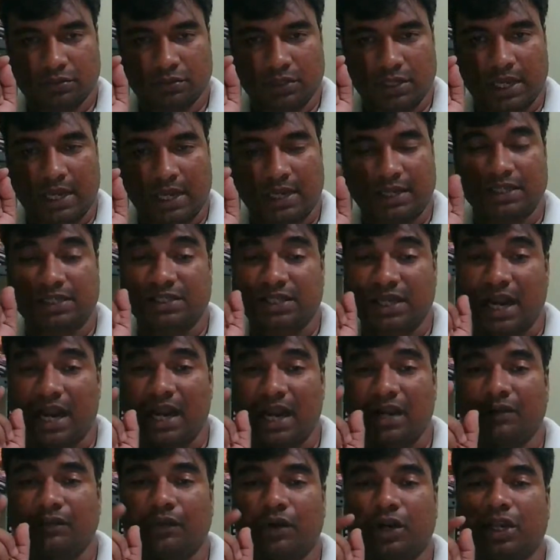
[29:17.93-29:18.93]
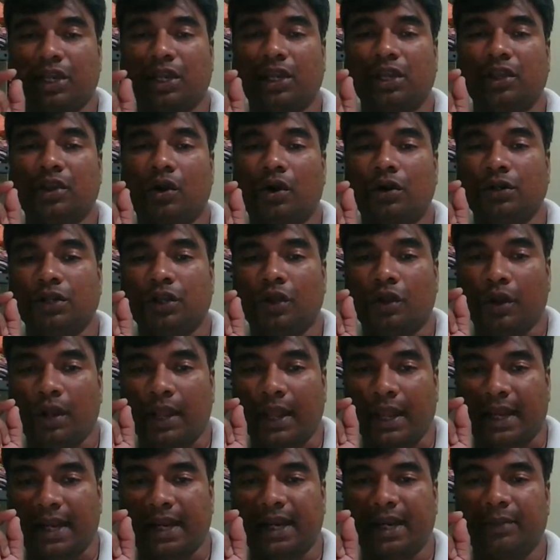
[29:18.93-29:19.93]
and start working on your
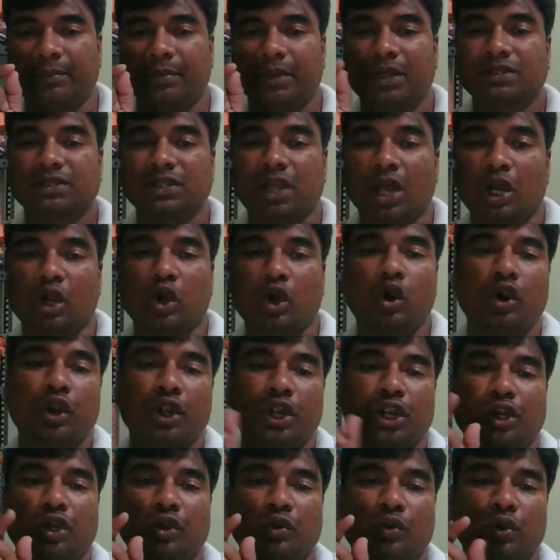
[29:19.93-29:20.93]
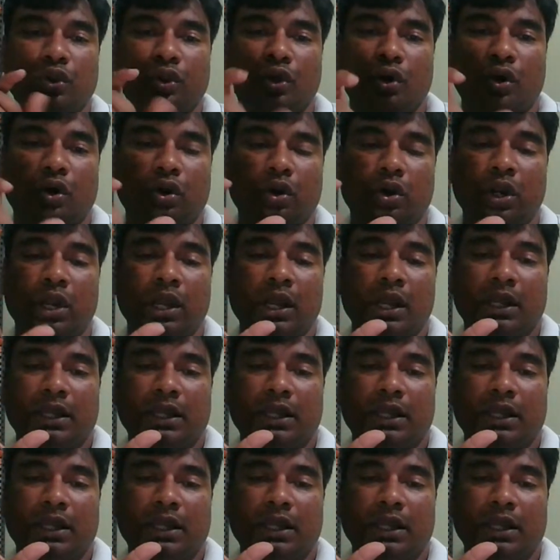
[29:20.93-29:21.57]
academics according to your